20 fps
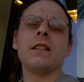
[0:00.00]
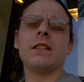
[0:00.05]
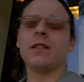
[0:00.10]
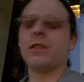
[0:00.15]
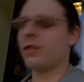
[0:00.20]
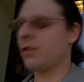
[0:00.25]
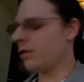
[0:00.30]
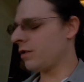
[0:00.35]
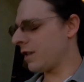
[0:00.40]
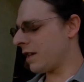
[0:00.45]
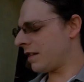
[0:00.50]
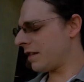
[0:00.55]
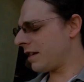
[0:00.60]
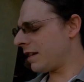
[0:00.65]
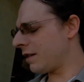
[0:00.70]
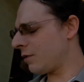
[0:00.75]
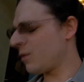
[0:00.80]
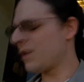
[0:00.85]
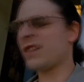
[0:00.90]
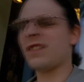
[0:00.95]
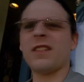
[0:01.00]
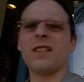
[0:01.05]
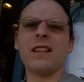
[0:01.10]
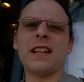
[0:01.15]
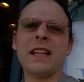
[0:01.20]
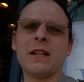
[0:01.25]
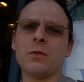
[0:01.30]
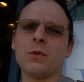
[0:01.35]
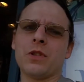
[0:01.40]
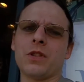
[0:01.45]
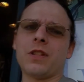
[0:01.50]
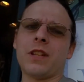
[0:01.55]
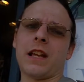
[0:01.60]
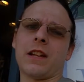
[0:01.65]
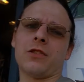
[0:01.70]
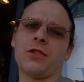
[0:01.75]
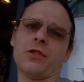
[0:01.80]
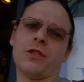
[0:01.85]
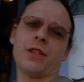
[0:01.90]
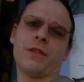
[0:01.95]
You know, and then I went to the language
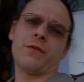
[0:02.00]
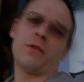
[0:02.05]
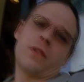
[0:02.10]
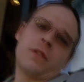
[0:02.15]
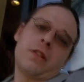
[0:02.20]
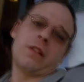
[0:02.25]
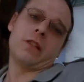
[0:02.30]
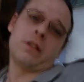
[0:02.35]
section just for,